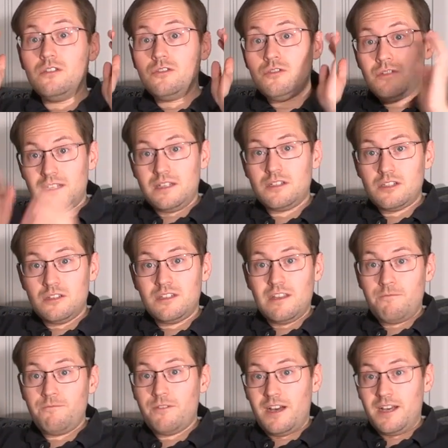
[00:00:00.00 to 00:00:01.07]
you need to
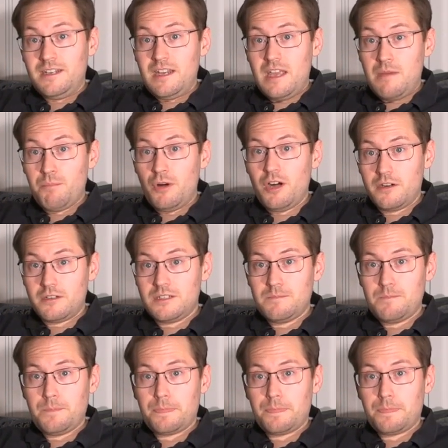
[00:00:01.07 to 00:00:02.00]
define a part.